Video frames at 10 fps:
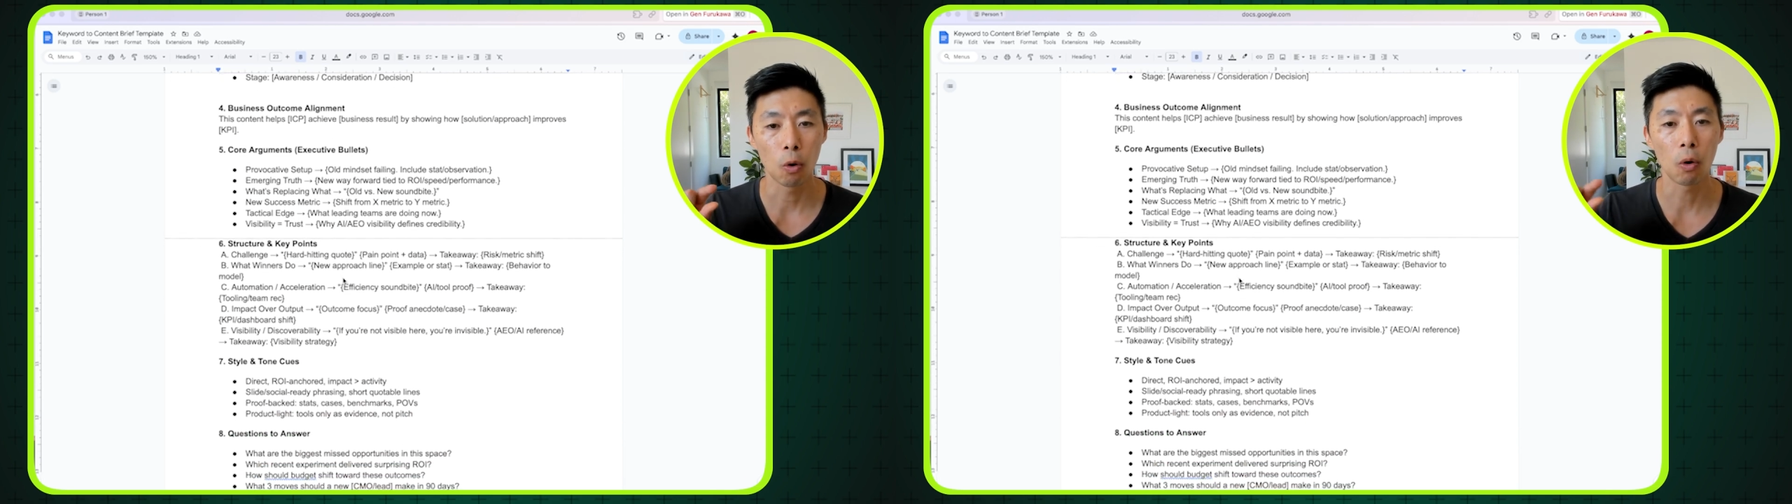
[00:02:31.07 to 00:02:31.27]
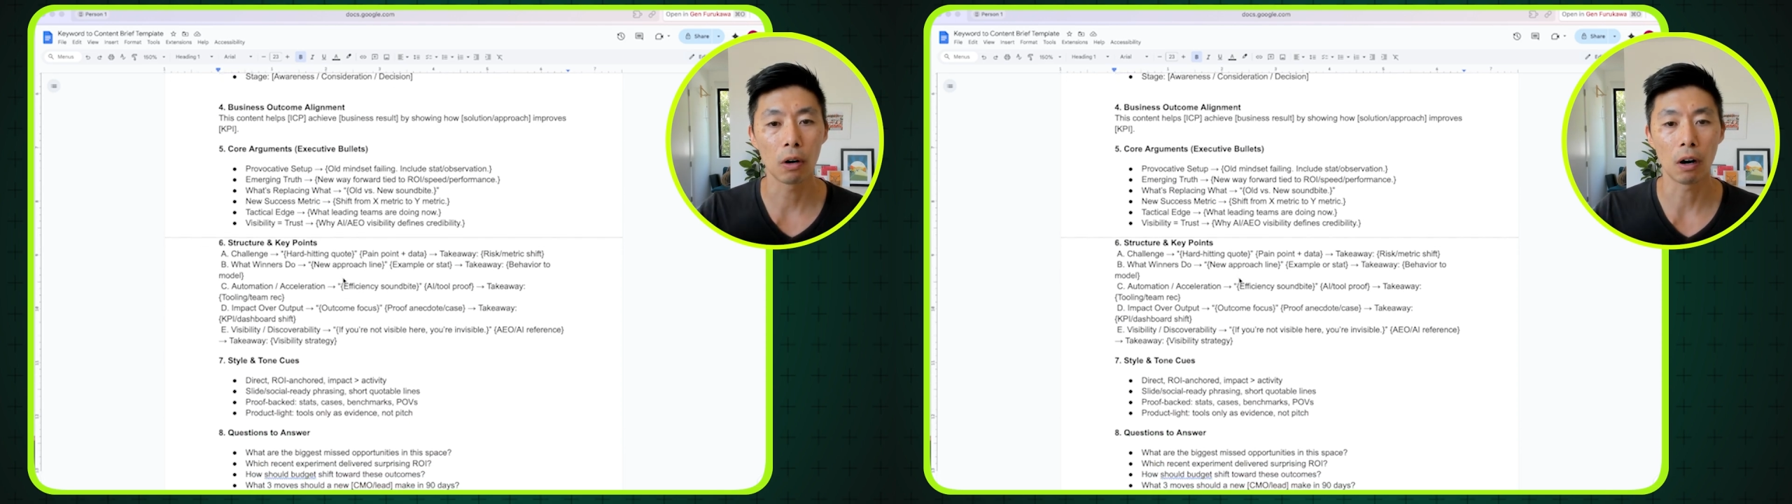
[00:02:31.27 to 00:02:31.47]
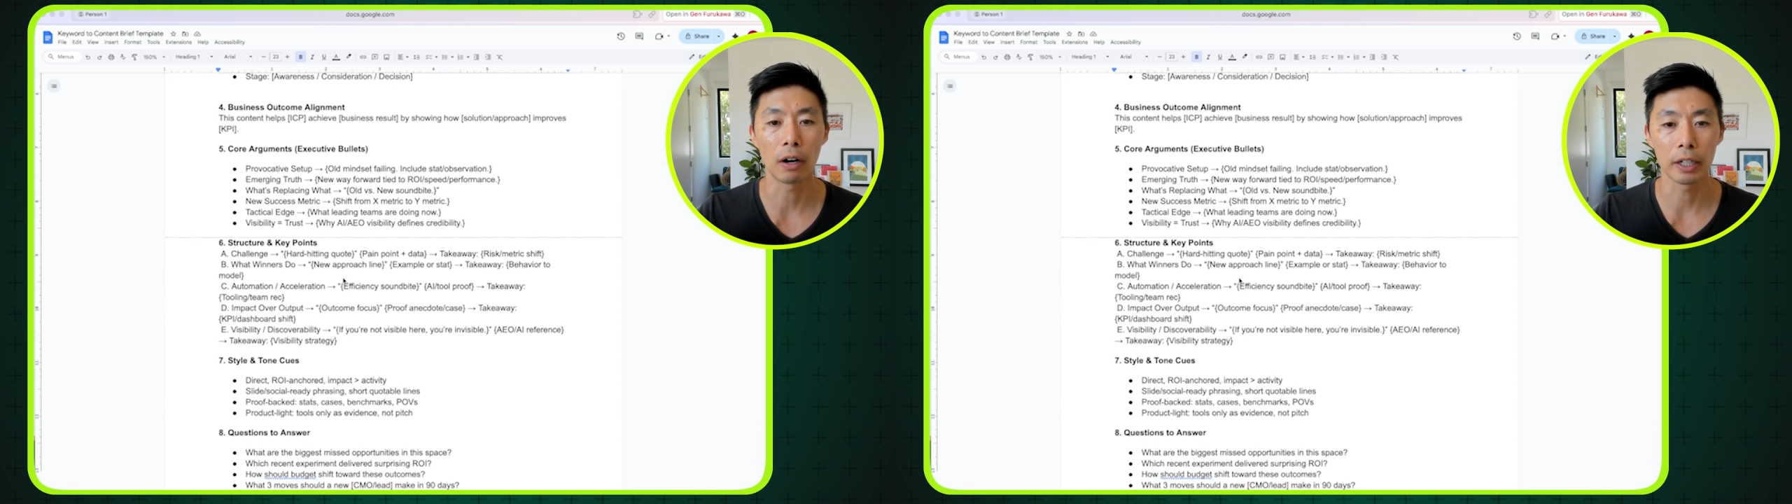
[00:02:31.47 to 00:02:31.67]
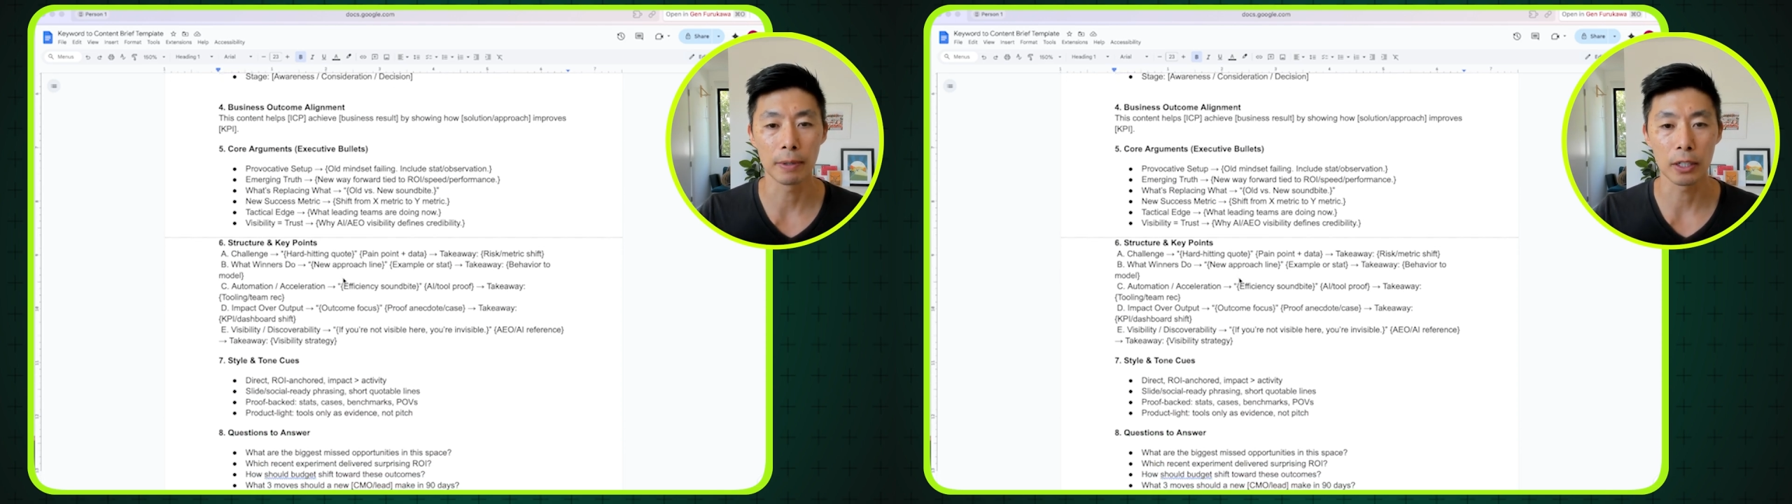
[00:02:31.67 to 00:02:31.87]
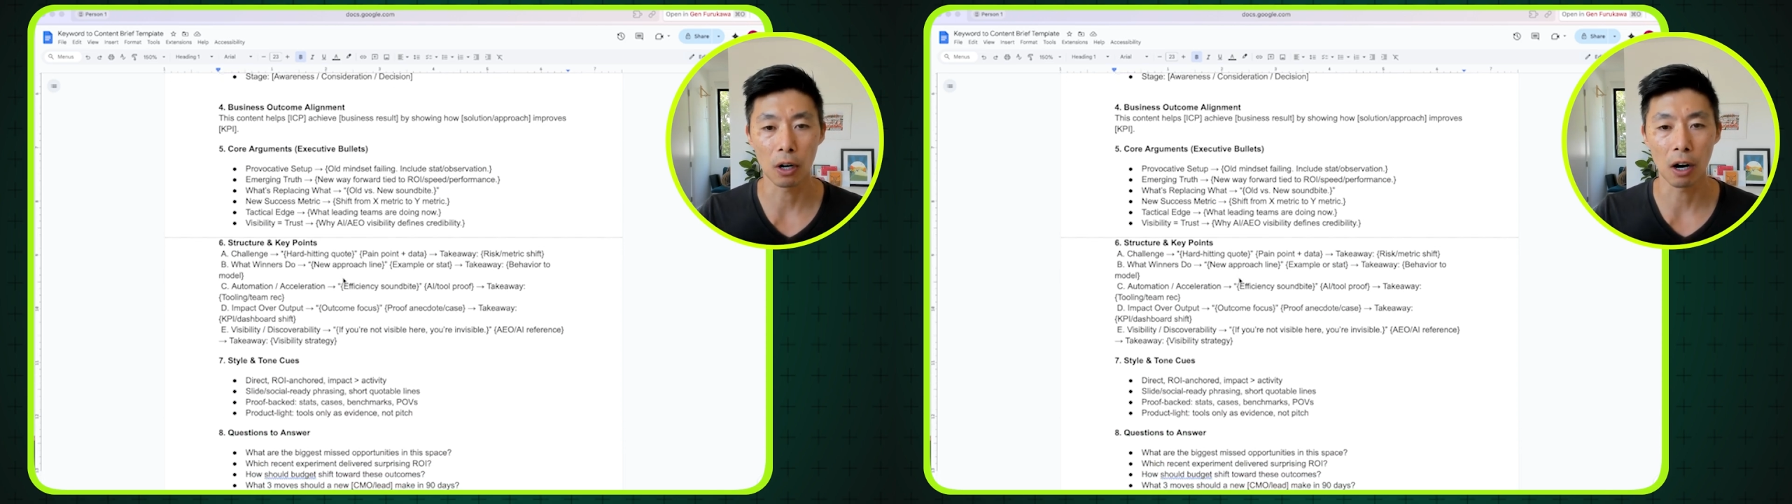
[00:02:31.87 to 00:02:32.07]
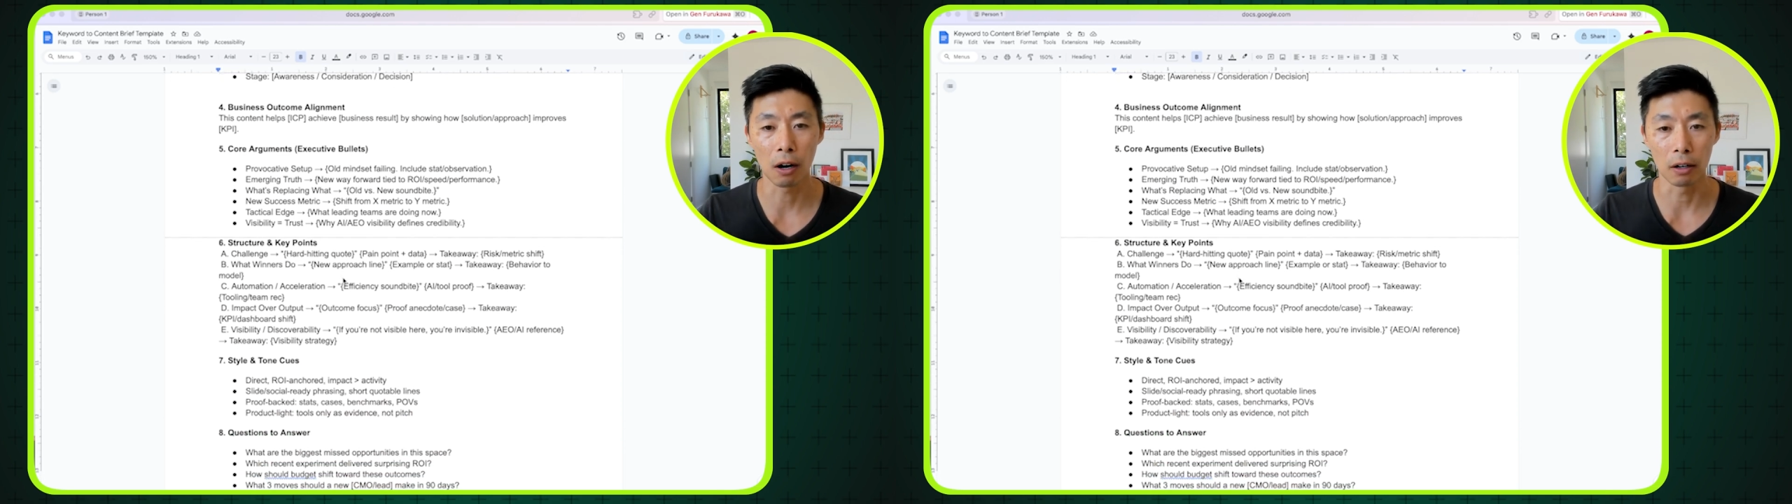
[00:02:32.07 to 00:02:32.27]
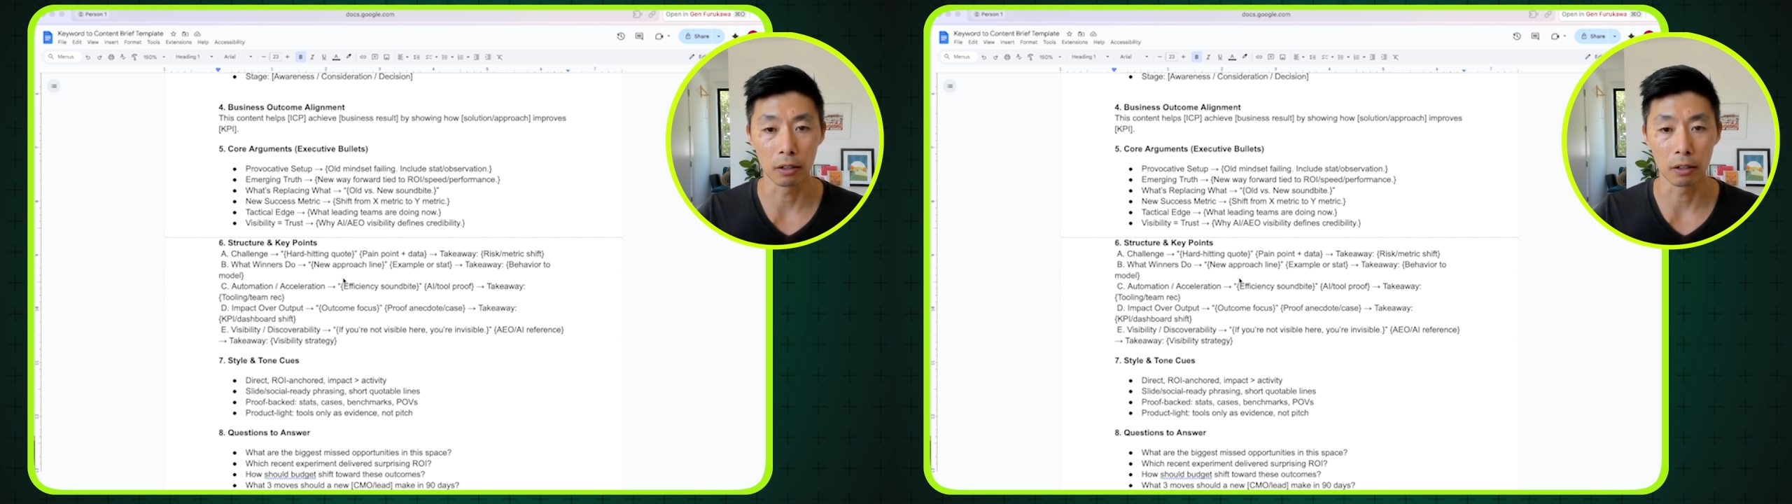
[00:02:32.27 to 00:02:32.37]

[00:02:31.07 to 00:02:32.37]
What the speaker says: core arguments are.